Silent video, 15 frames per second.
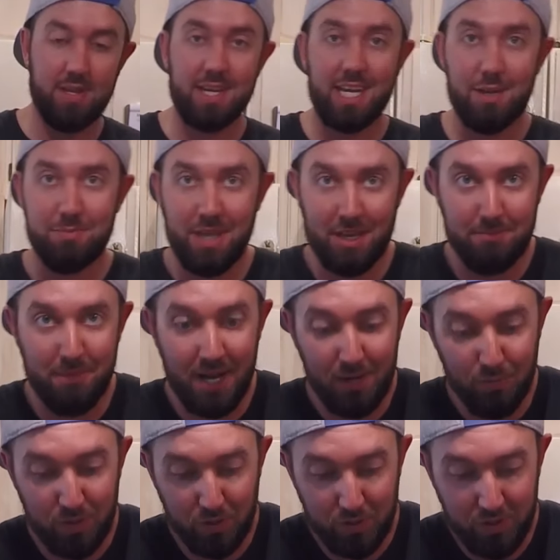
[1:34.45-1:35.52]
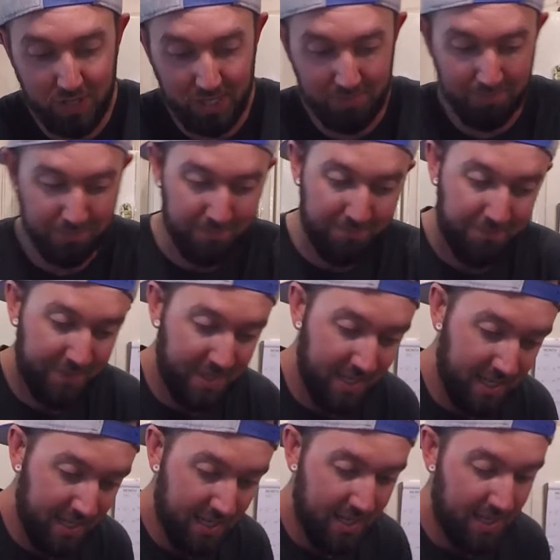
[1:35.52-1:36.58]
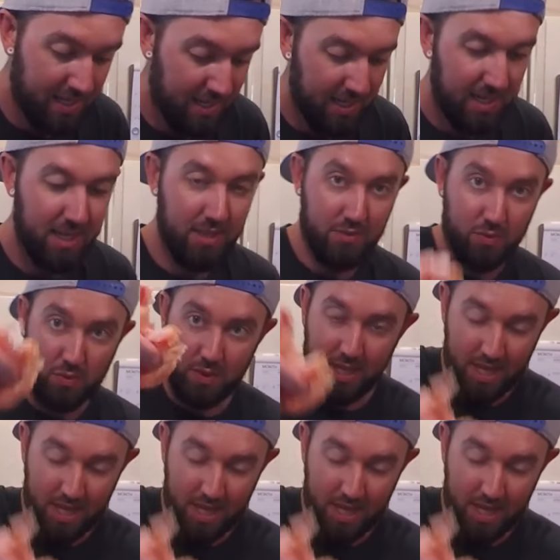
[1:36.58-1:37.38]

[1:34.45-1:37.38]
Keep that in mind when you're cooking. And throw the